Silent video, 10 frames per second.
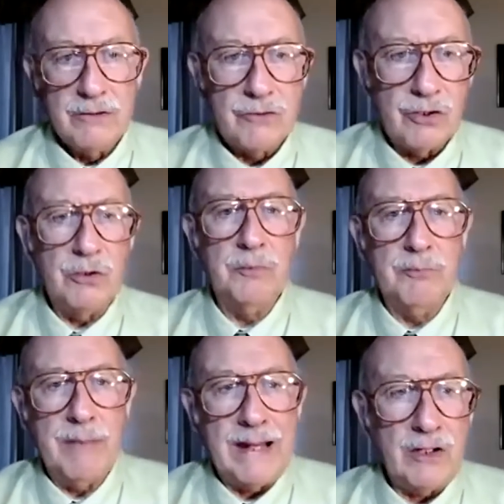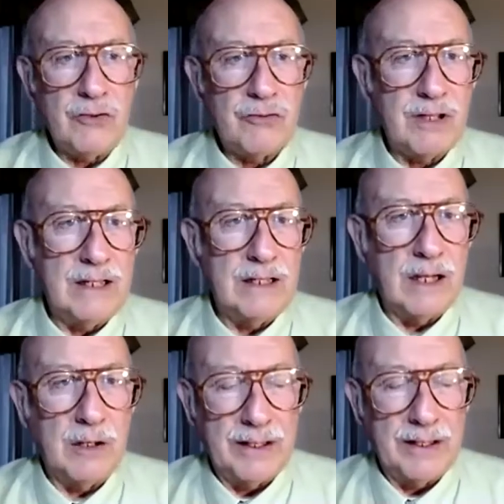to manage the
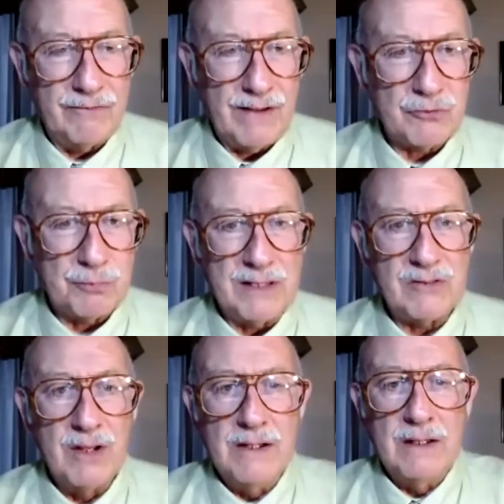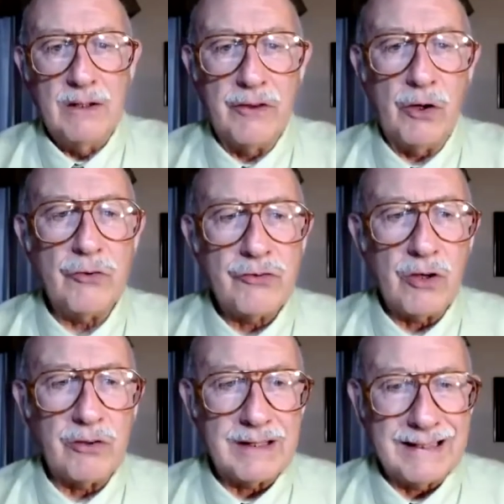investments. Those are
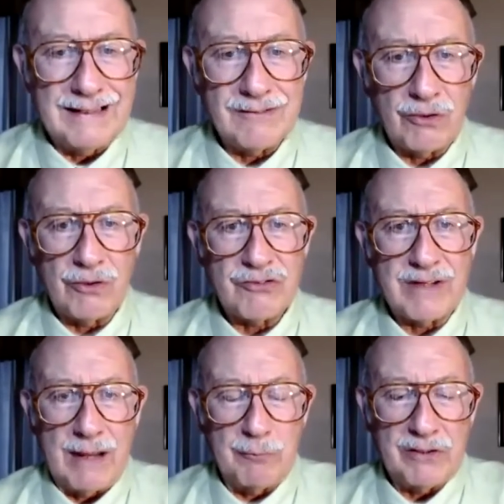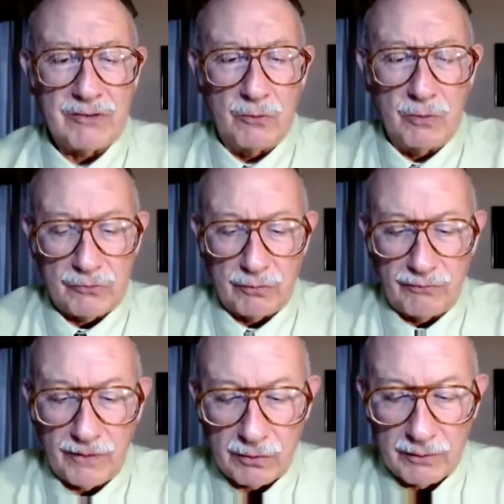the things that are established in what's
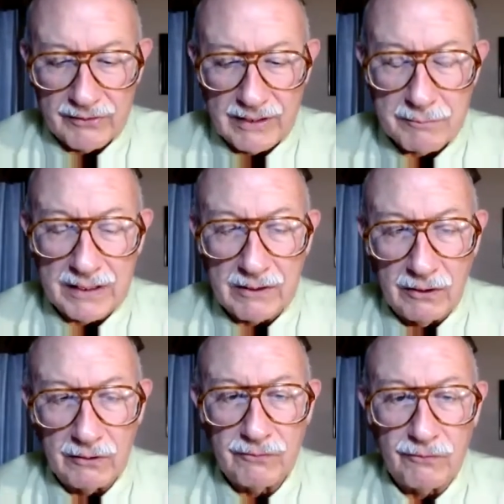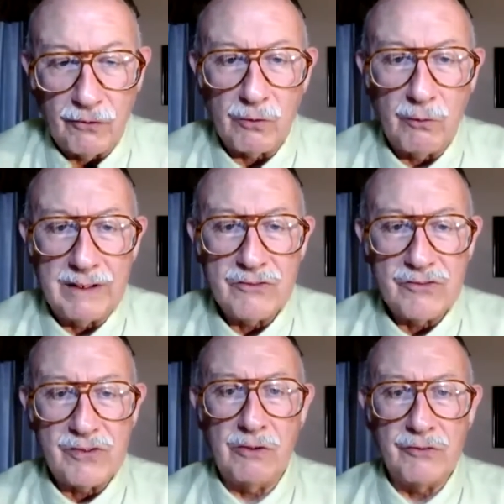referred to as Government Code
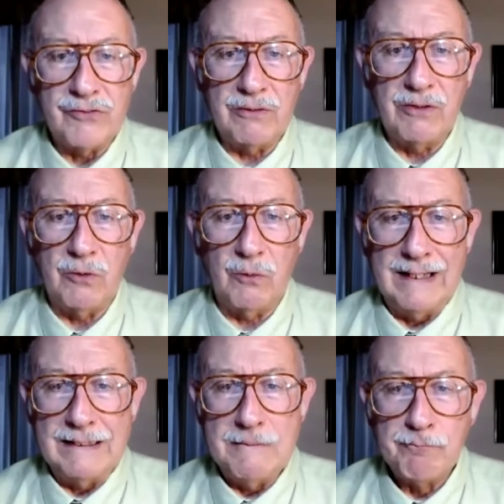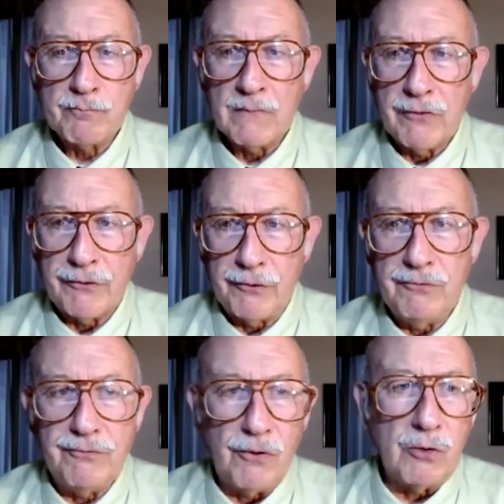41001 through
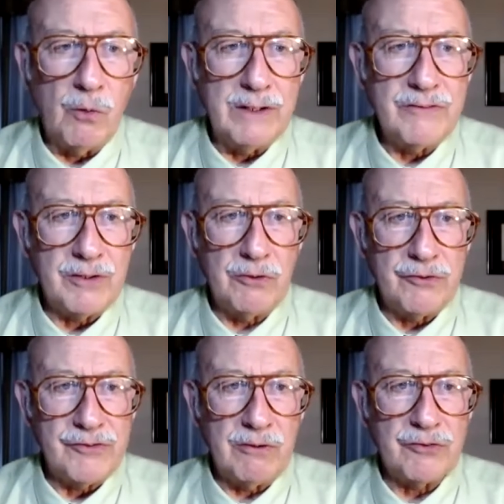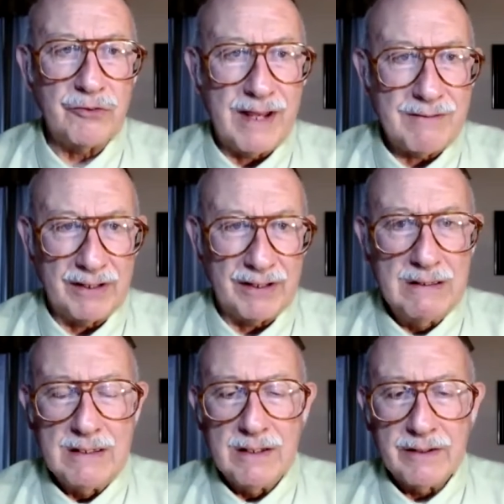41007.
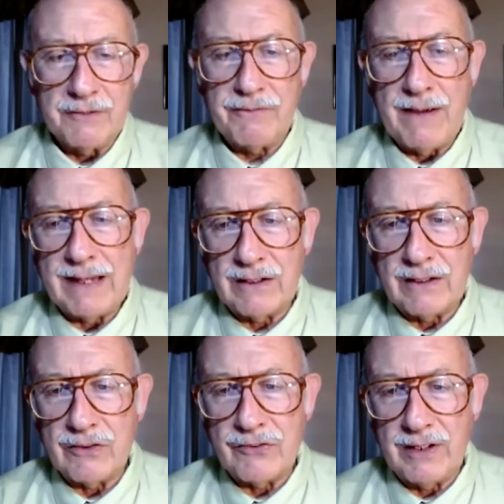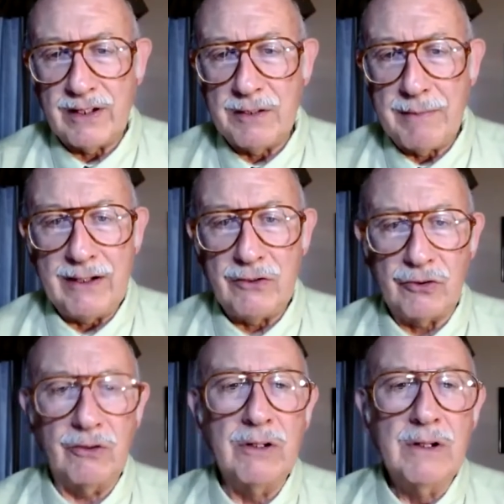The fact that the city
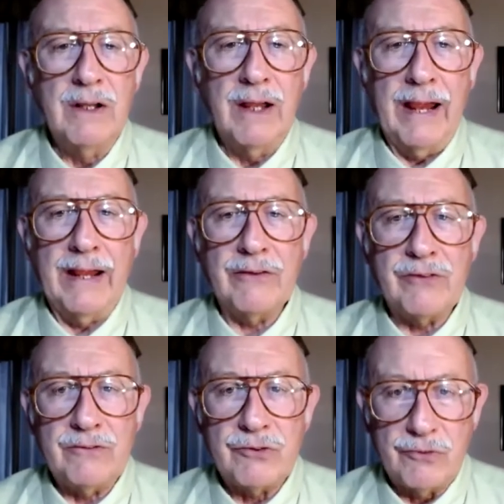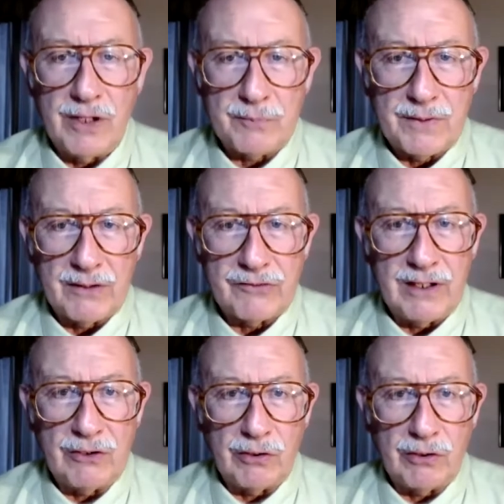manager has stripped the
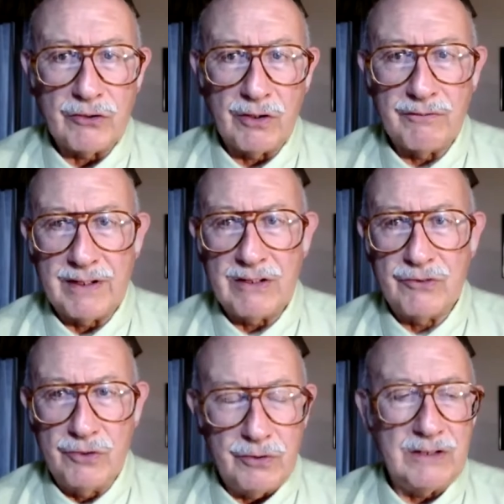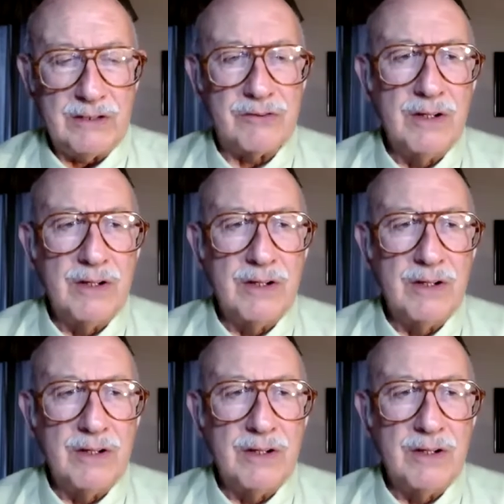city treasurer of these duties,